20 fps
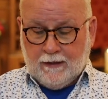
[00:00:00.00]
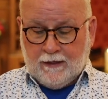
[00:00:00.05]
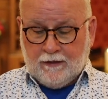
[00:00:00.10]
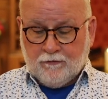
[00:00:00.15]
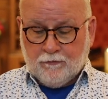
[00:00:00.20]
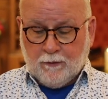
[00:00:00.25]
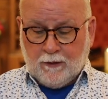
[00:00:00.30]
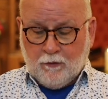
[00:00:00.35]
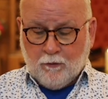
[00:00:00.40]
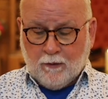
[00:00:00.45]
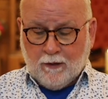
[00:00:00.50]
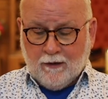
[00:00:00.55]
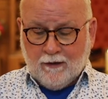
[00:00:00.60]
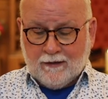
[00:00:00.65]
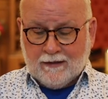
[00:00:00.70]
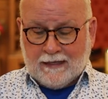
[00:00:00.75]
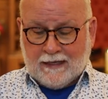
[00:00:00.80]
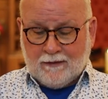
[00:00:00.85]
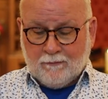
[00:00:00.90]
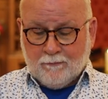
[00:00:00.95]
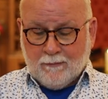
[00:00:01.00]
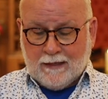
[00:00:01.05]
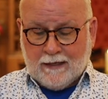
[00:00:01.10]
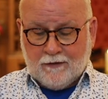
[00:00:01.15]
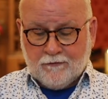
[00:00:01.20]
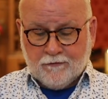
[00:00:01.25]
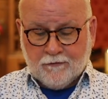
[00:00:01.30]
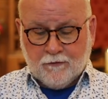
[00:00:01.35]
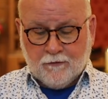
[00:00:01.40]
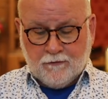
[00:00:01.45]
is requiring that
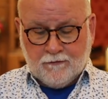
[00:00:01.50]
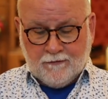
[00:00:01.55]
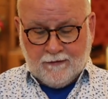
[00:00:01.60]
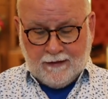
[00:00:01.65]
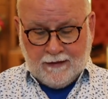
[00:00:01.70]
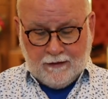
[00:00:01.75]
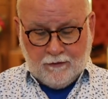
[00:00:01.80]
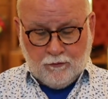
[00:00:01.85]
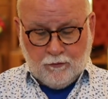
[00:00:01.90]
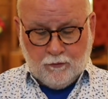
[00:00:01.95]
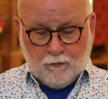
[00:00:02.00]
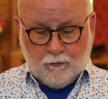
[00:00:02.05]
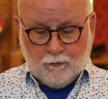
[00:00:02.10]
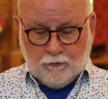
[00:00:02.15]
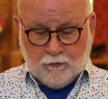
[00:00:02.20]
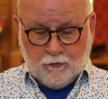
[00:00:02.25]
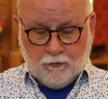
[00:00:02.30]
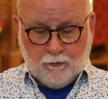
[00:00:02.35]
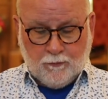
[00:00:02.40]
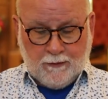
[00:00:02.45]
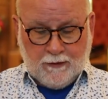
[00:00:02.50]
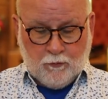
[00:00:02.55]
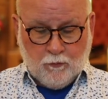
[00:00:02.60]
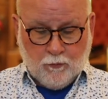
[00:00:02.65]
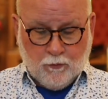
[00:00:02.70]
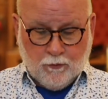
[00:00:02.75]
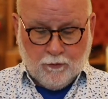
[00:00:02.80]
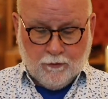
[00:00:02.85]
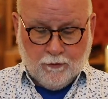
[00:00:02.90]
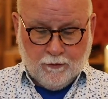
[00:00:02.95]
masks continue to be
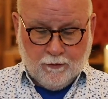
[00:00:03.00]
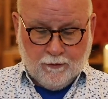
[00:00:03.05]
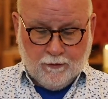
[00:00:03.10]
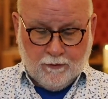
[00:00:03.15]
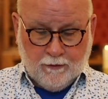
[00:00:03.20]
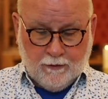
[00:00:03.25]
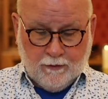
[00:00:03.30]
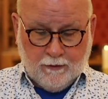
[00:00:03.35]
worn